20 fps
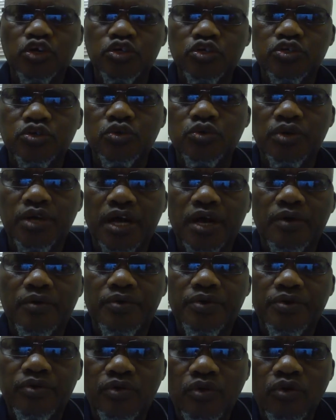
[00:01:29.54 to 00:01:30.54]
So now
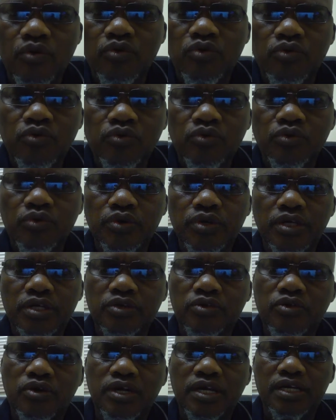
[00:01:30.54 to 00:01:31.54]
we go
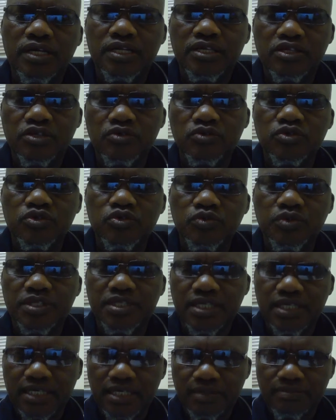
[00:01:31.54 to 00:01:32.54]
and correlate those
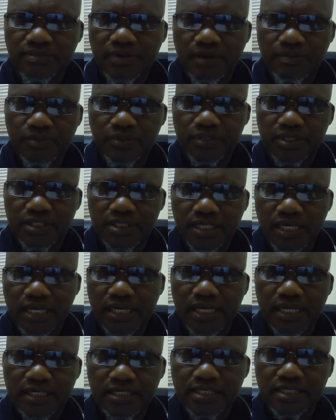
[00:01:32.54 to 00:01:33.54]
with the Criminal Procedure
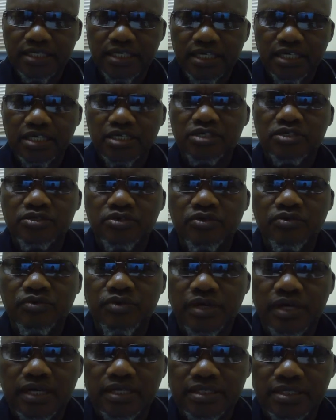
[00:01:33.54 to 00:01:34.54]
Act.
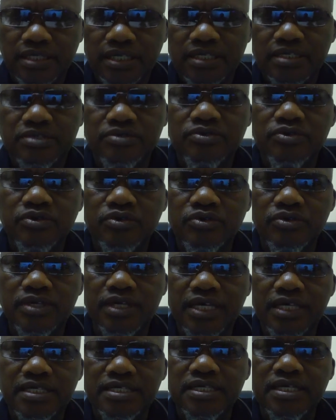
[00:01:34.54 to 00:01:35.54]
So I said you
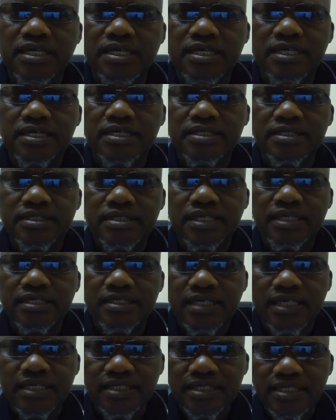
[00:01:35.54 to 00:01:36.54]
look at
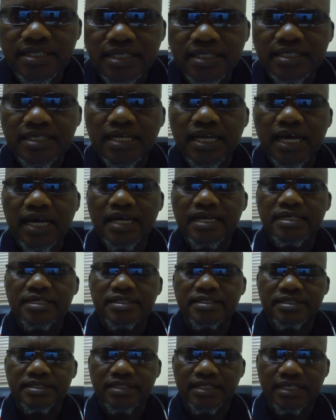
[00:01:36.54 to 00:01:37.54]
section
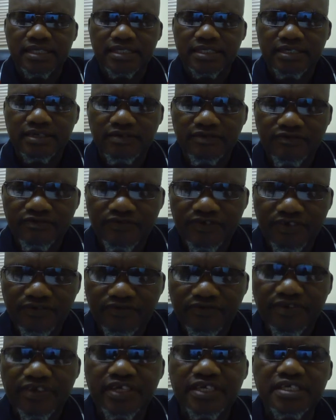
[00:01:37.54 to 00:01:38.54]
39, section
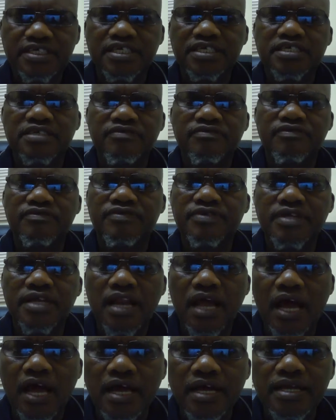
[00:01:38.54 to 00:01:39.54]
50, section
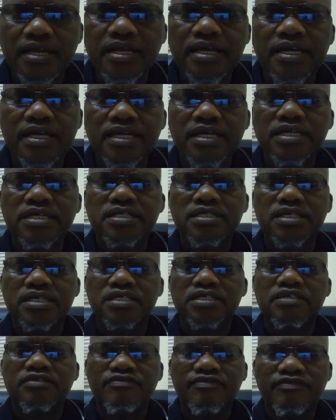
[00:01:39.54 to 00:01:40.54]
59,
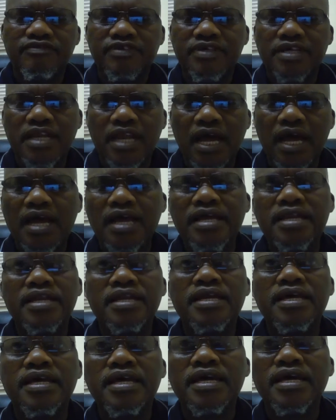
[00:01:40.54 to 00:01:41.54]
section
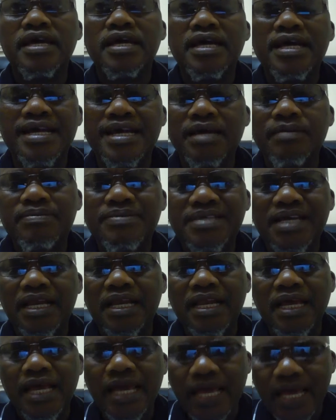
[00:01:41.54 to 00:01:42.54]
59,
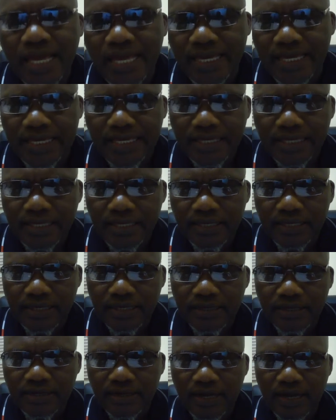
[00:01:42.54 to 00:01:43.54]
capital A,
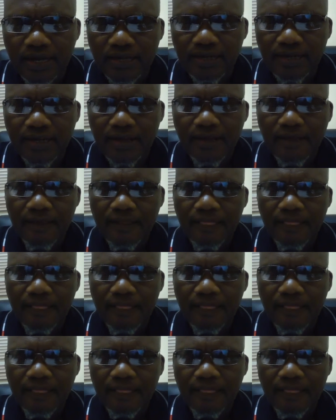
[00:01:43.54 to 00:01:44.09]
right?